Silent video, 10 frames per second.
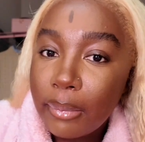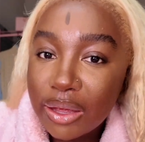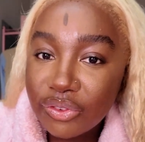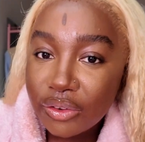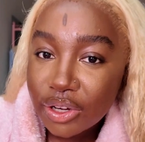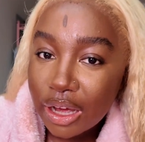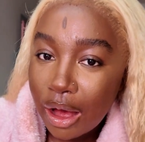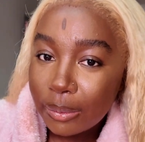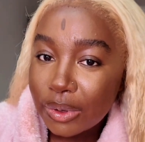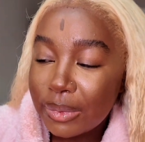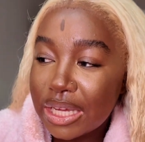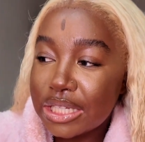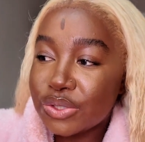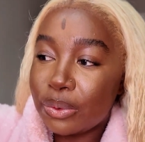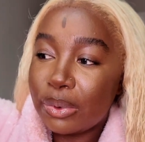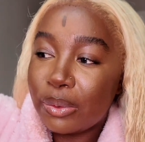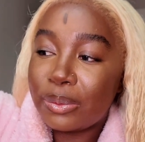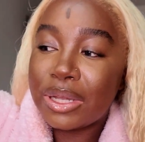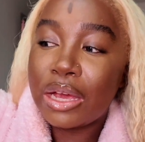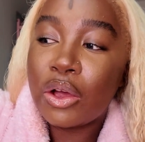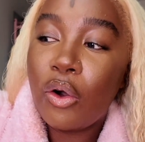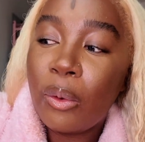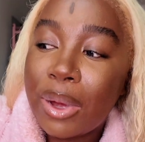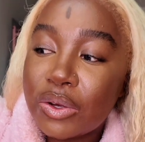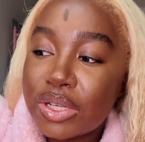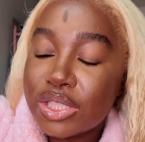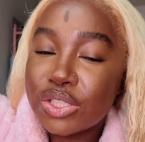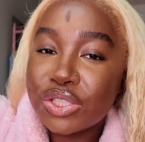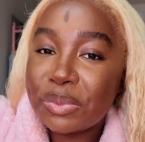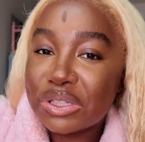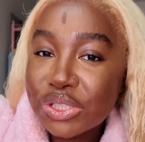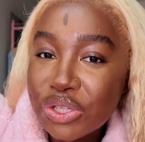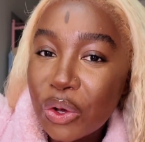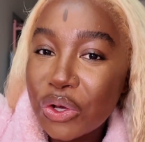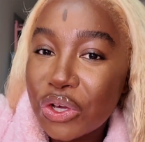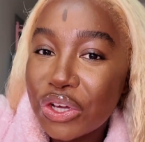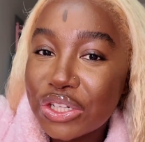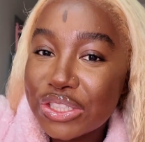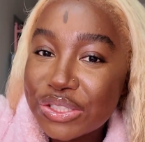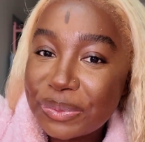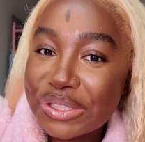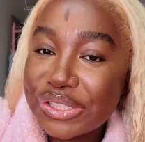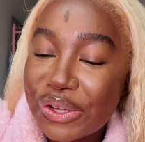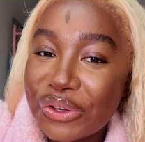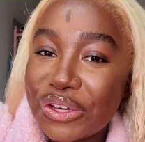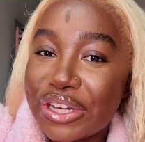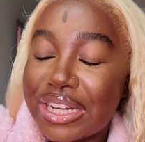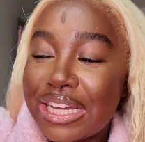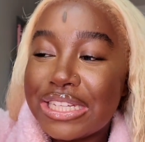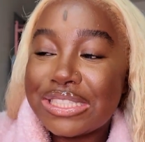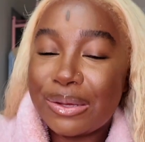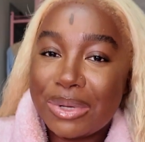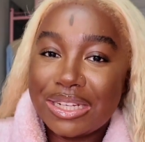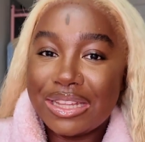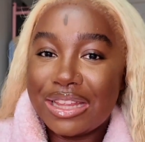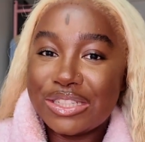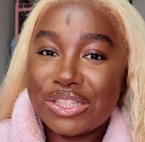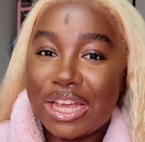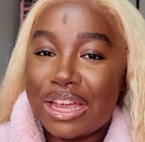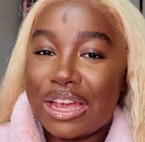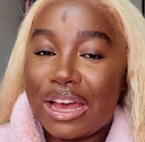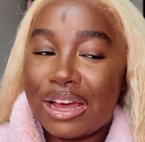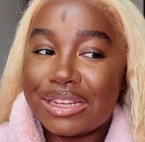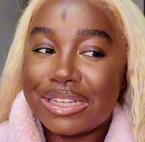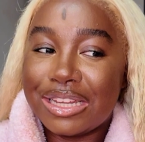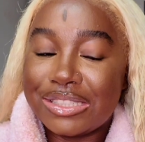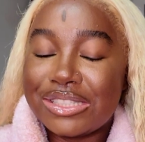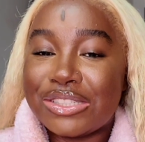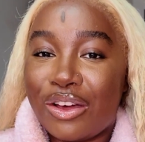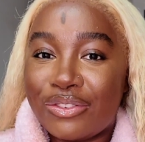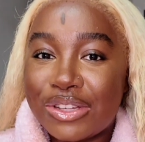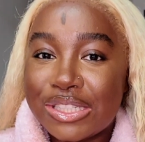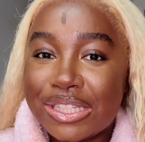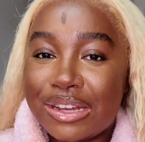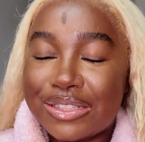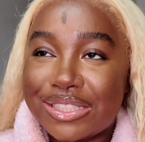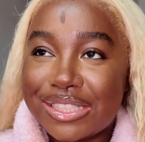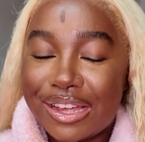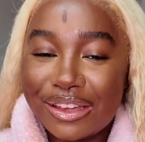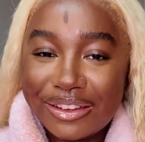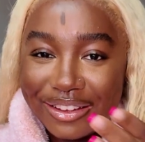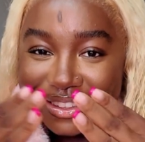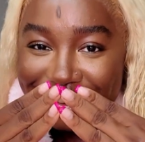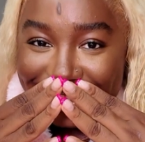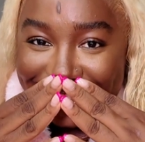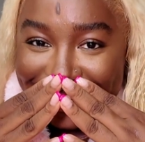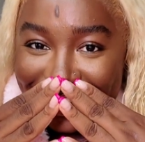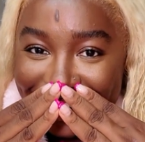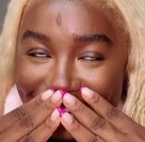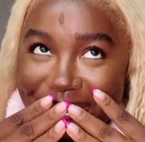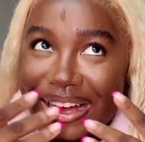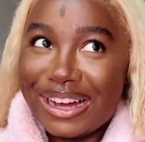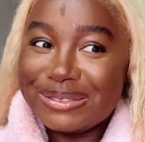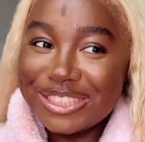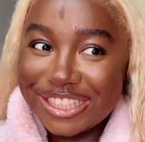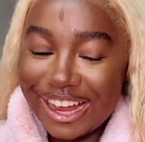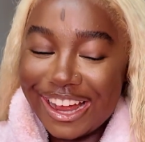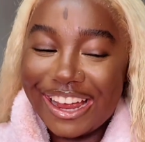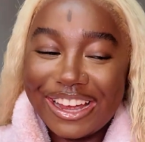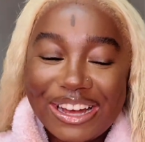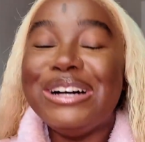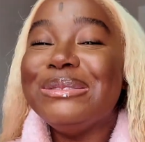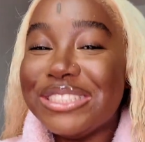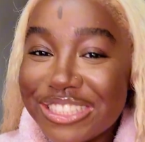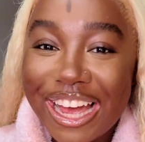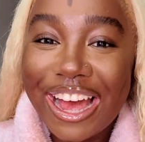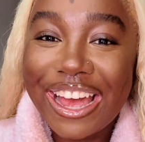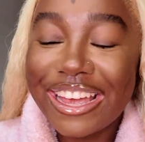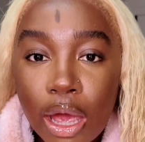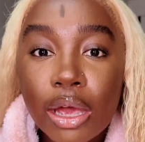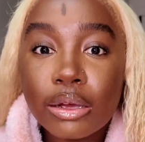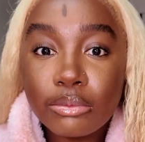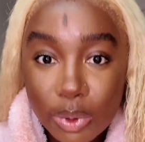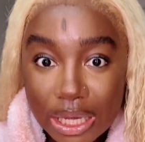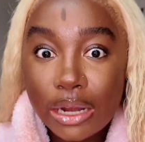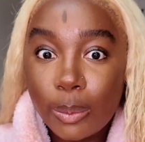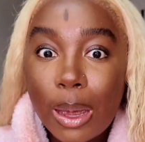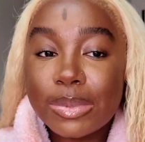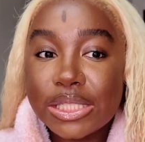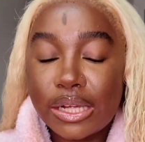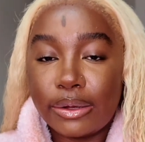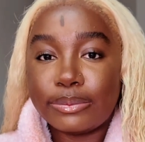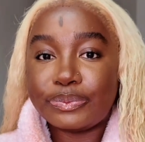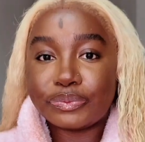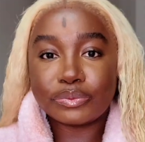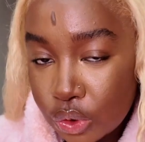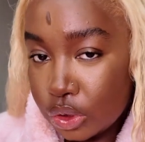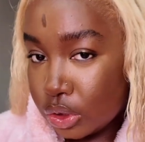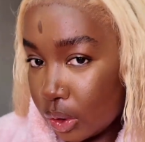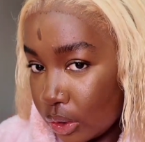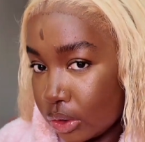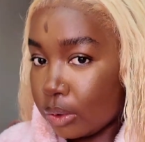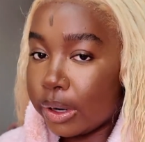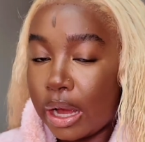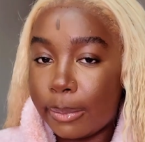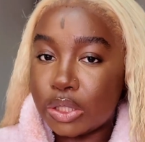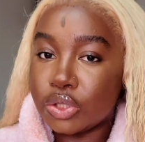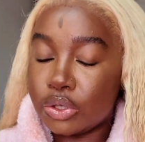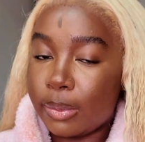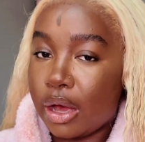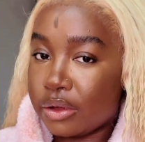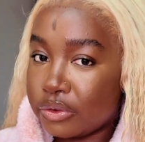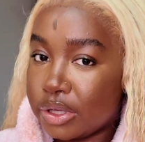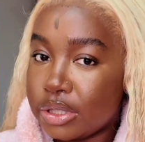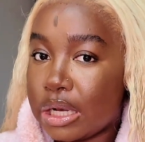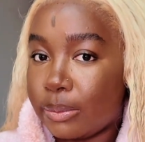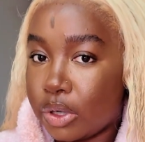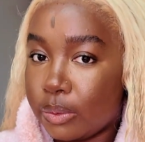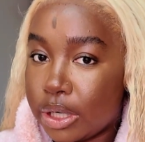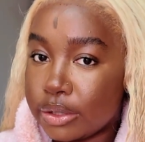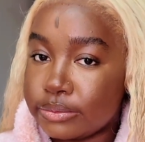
My favorite compliment is when people be like, oh my goodness, you smell so good. You smell so good. Somebody did that today at the dentist office, and I was just like, stop. I'm shy. I'm shy. We gotta wrap this up. Don't go nowhere. I'm about to show you my outfit that I'm gonna wear.